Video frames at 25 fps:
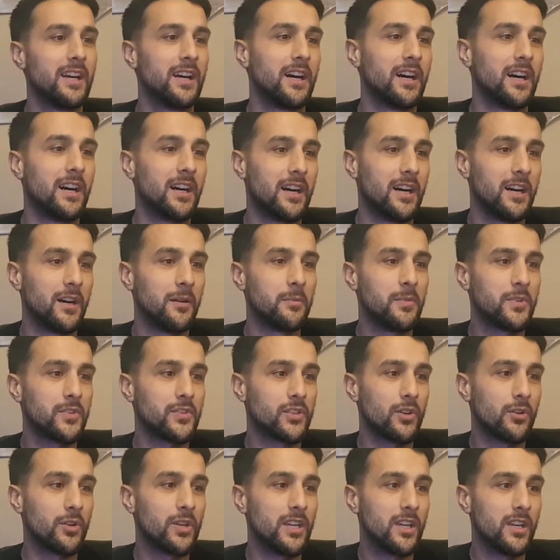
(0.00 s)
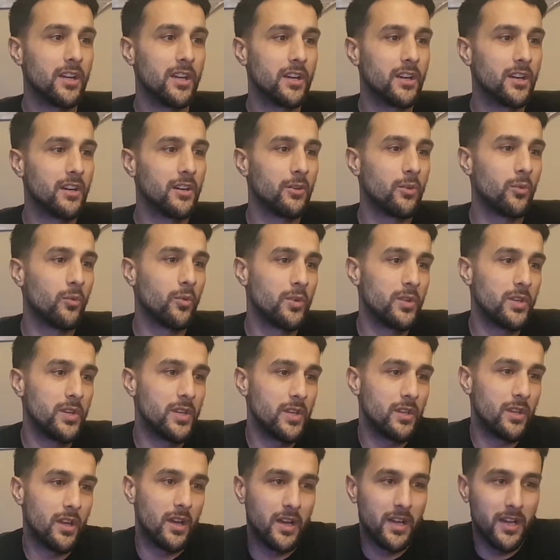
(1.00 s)
Um, so here,
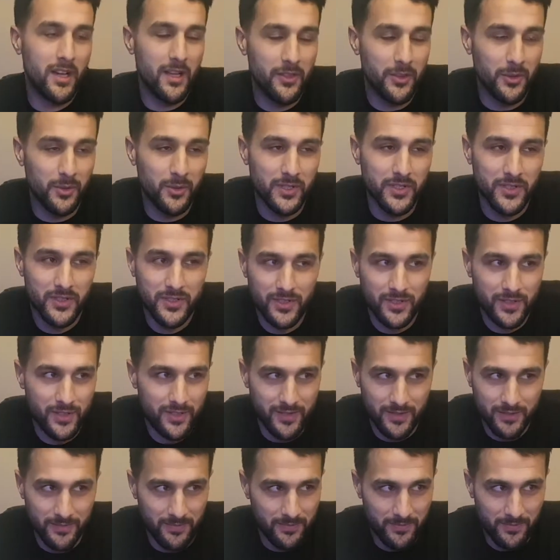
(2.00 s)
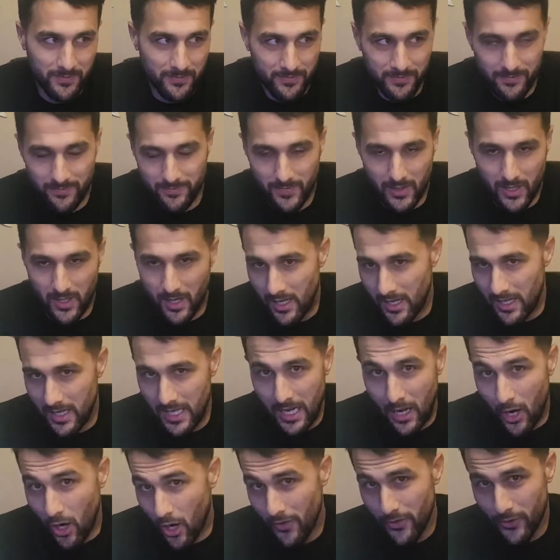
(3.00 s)
uh, there was, on,
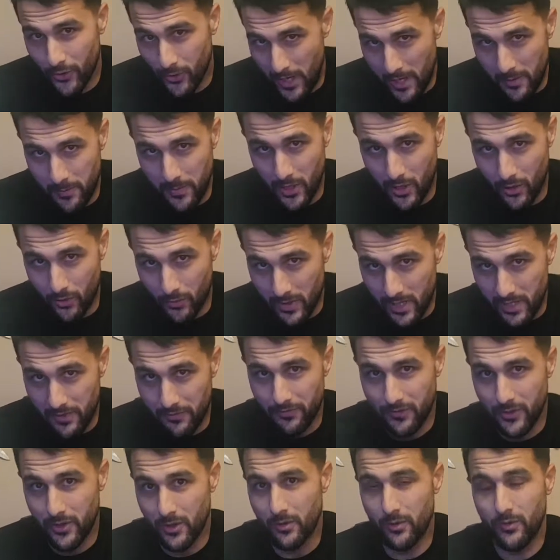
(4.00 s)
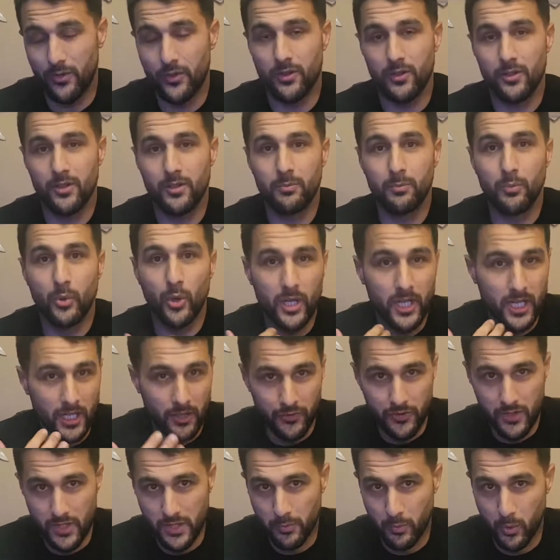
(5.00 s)
on the Great Barrier Reef, they're, they're putting
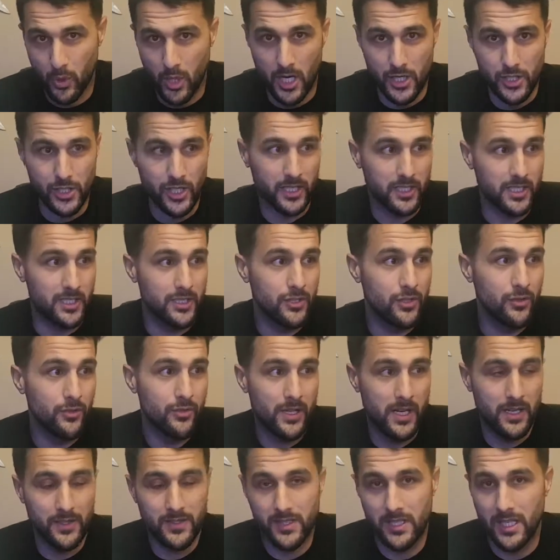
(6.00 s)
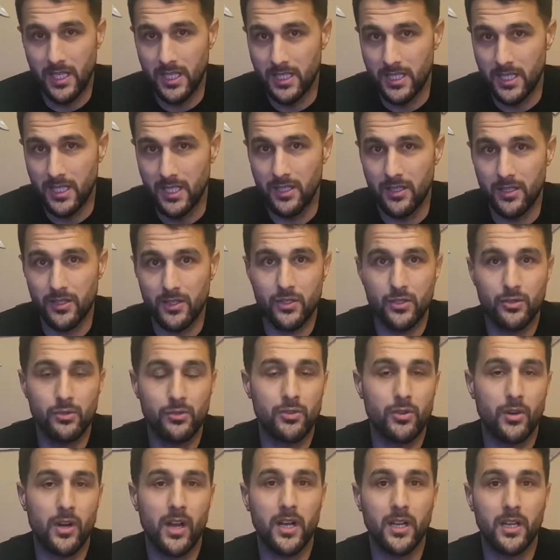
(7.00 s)
out this project in two thousand eighteen just to
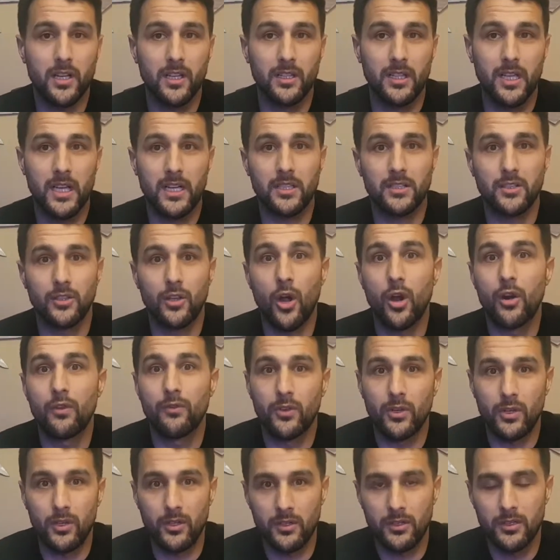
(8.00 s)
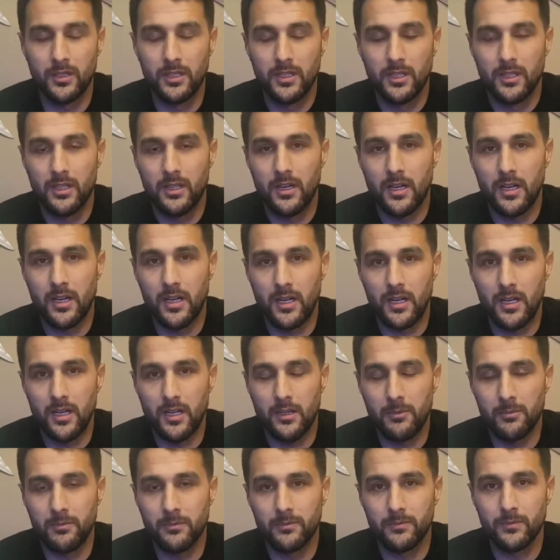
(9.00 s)
try to collect larval
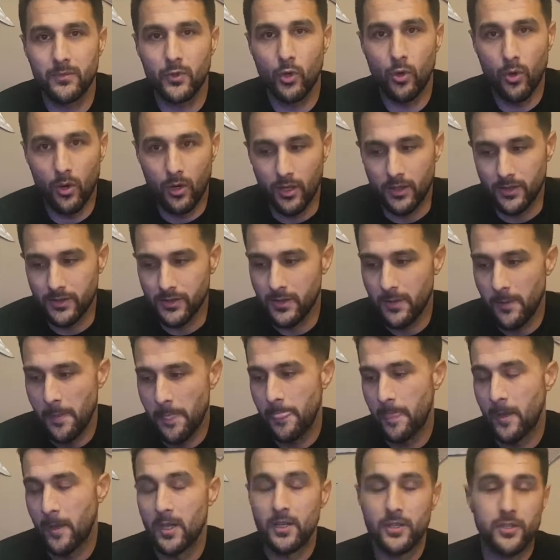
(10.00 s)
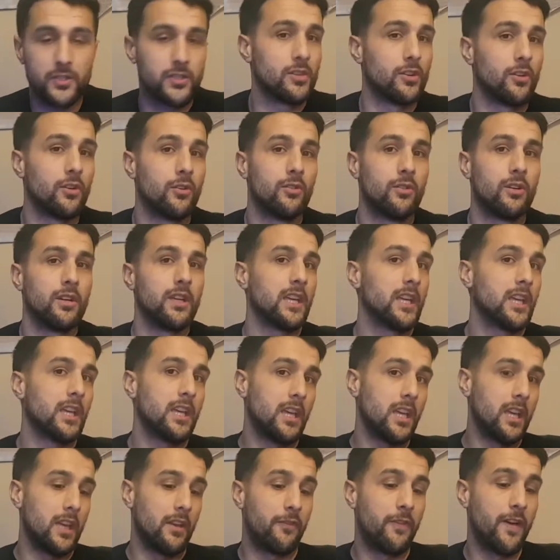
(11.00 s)
um, corals. So
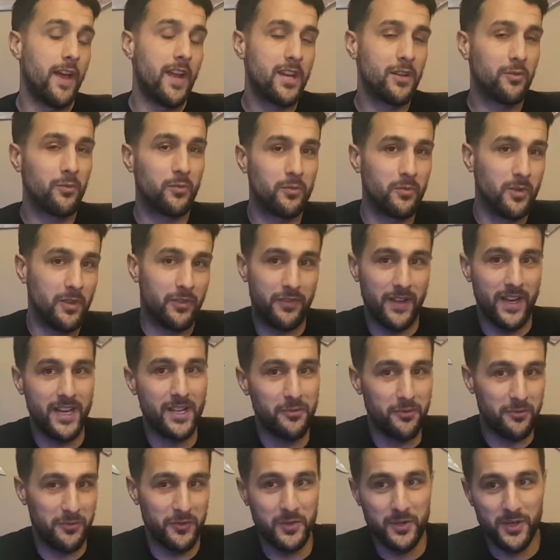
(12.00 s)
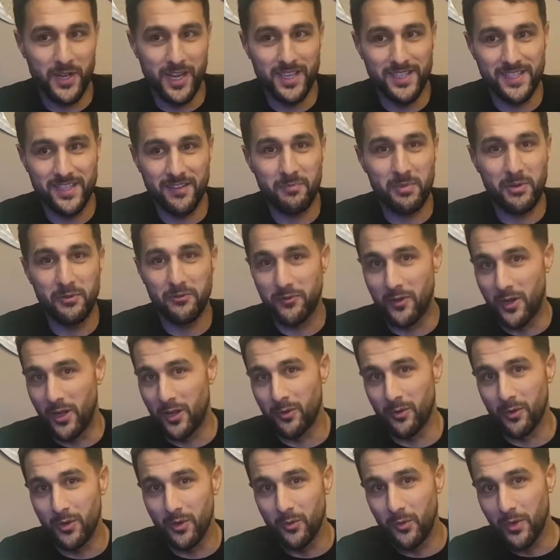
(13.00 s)
if any, if any of you guys have been
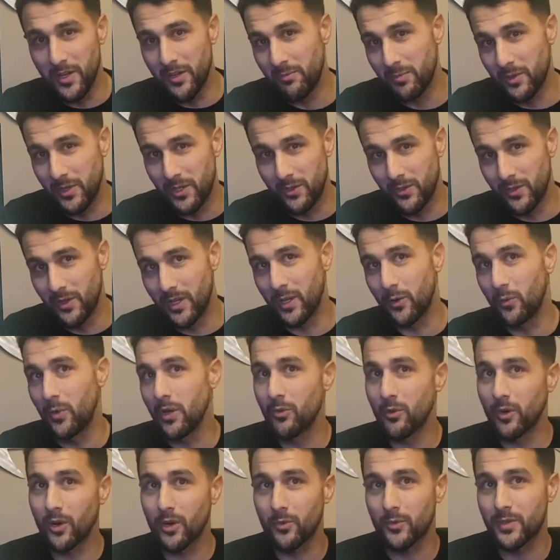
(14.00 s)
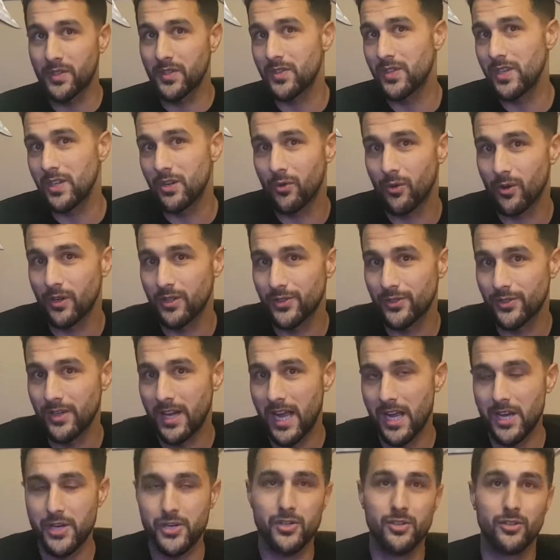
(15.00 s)
following what we've been doing, we work with SECORE
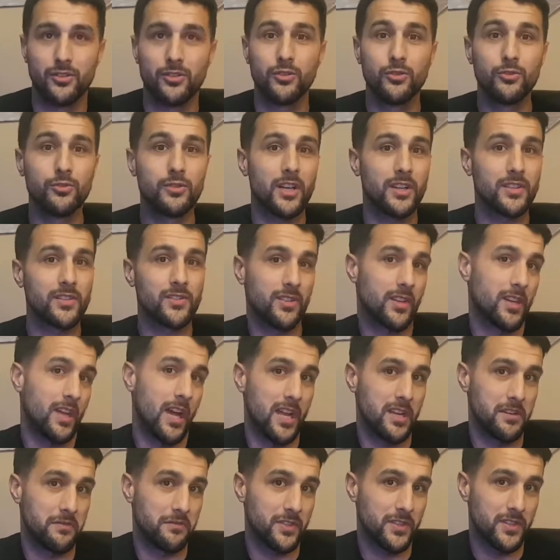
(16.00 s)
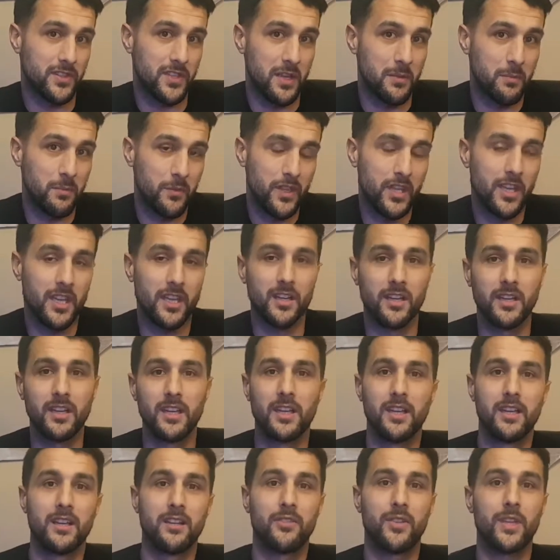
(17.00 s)
International, who does kind of the same thing.
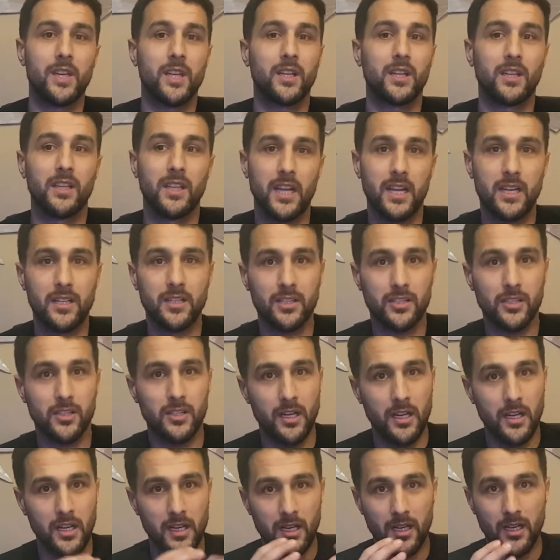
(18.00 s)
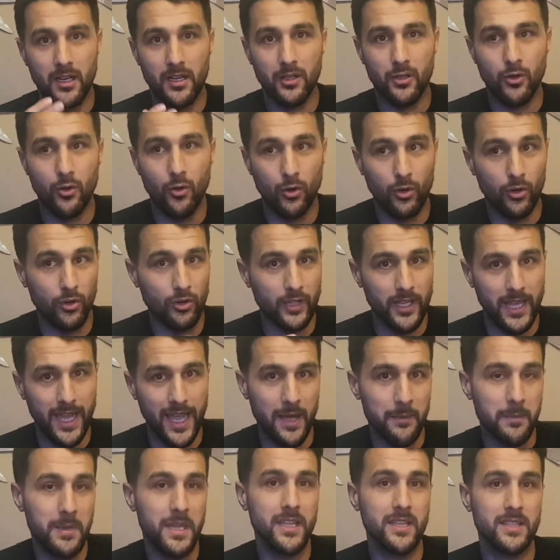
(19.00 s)
They collect uh, coral
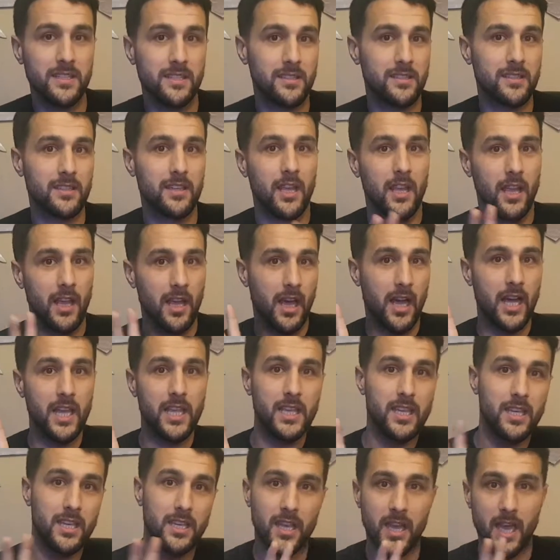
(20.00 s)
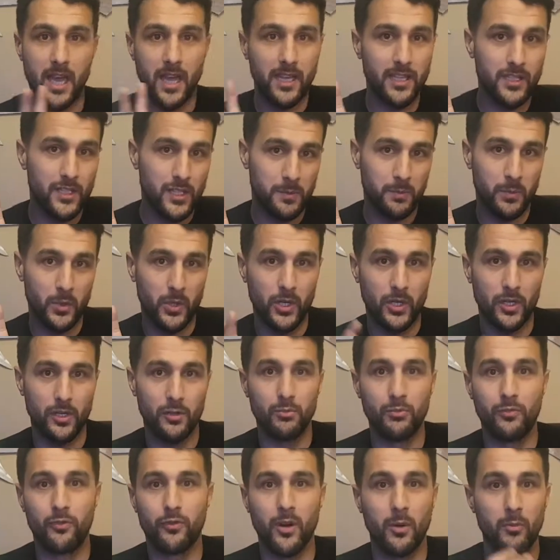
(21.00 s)
gametes, that is egg and
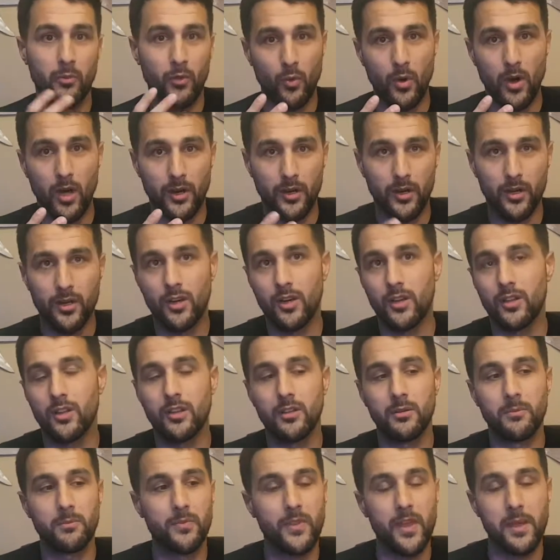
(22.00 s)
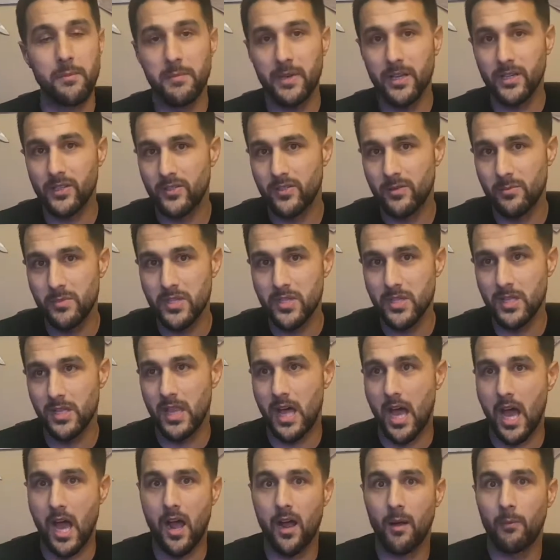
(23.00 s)
sperm, from the water column. They mix them in the
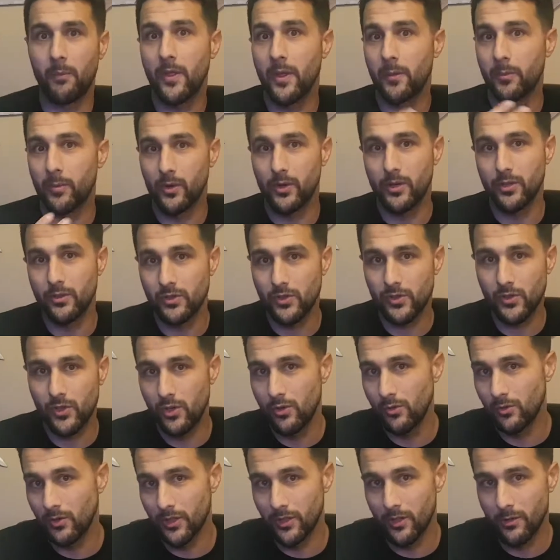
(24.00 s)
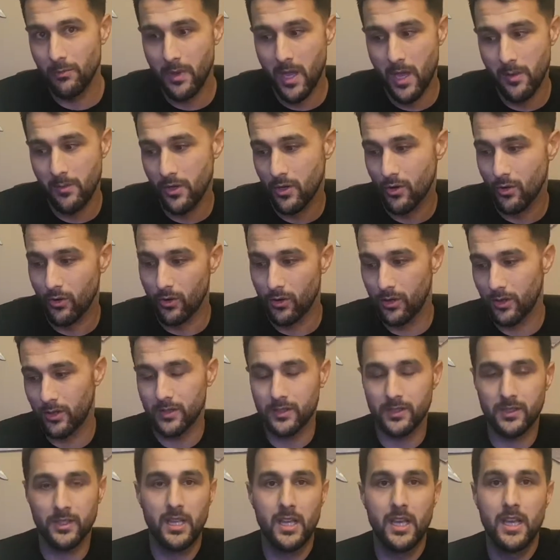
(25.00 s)
lab. They produce cute little baby
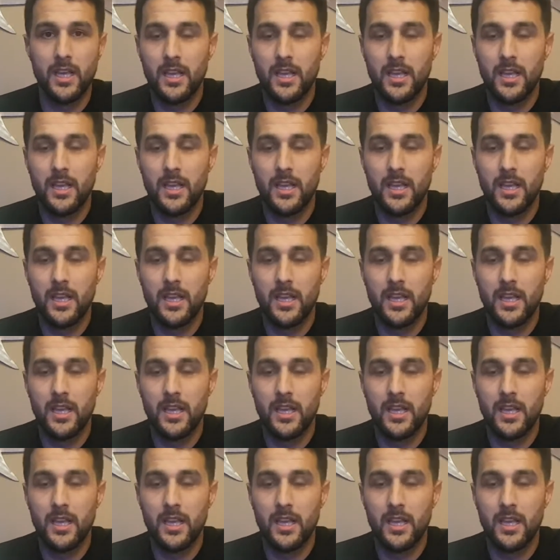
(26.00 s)
corals,